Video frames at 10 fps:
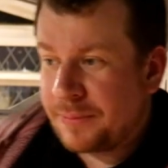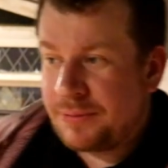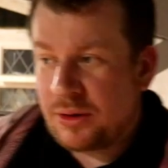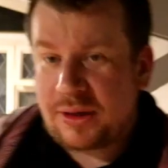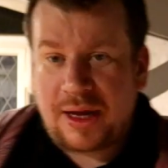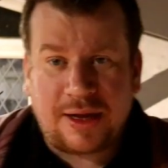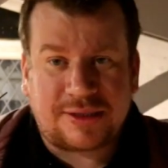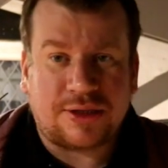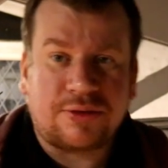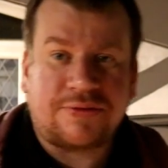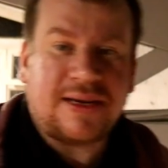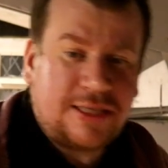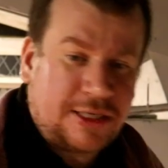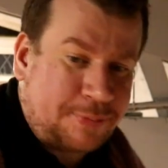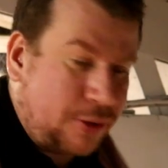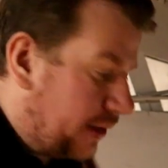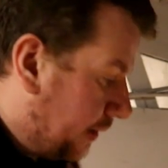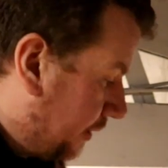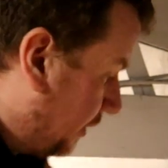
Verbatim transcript: But yeah, it's a good vantage point.